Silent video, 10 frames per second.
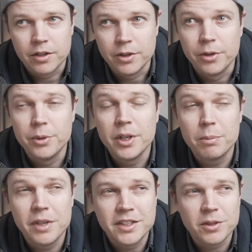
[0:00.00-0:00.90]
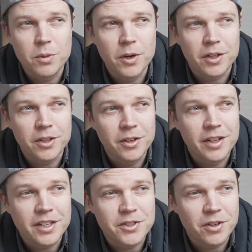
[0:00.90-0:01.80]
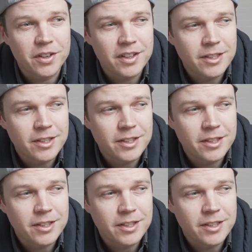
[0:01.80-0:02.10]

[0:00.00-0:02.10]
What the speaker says: You're a real piece of work, you know that, John.